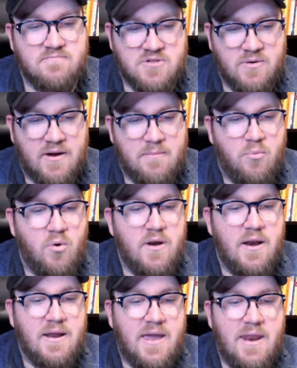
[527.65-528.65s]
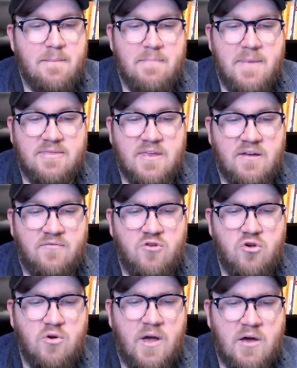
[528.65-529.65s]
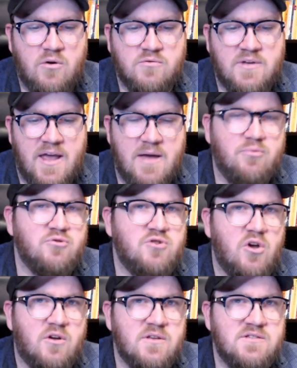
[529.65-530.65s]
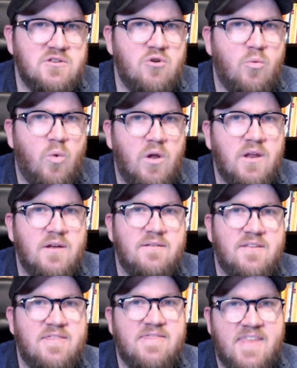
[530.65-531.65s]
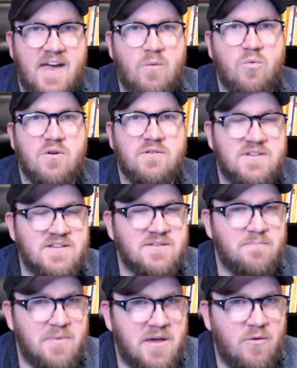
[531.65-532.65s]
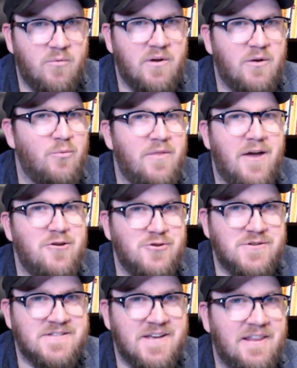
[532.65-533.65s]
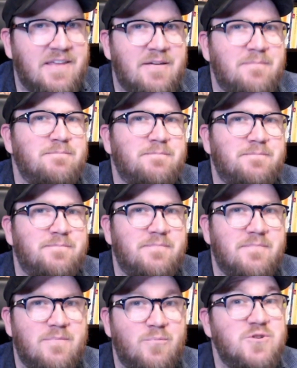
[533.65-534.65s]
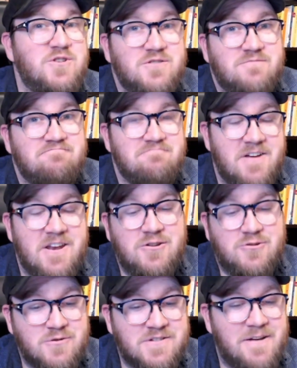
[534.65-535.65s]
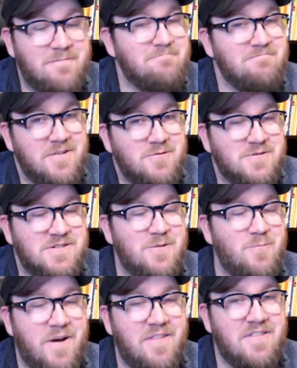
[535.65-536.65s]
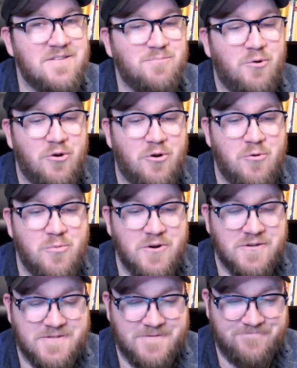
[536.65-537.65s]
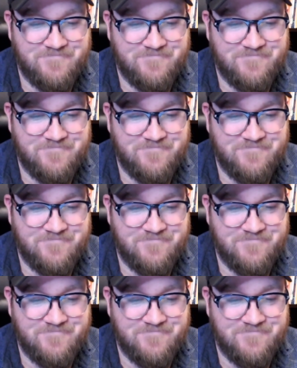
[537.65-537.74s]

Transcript: so I can point out again, it meant that if you held Ample tokens in your wallet, that they were disappearing without you selling them, which is an interesting, interesting way that this protocol works.